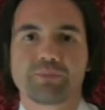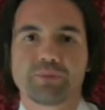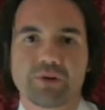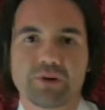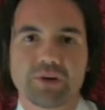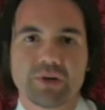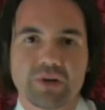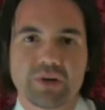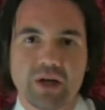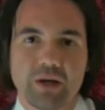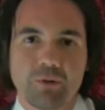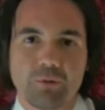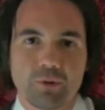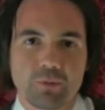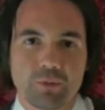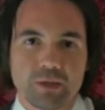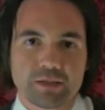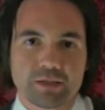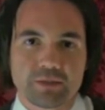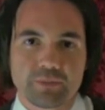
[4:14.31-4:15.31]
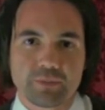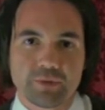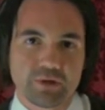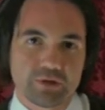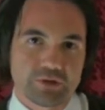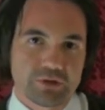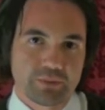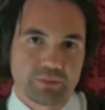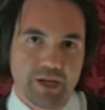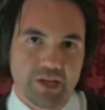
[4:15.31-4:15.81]
burden I would want to put
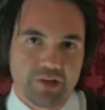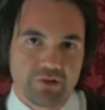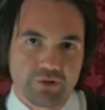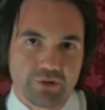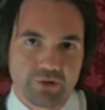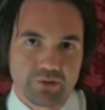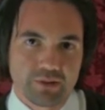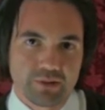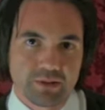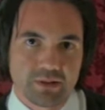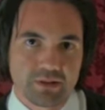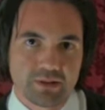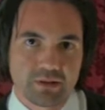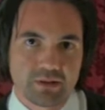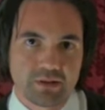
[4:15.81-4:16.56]
onto my children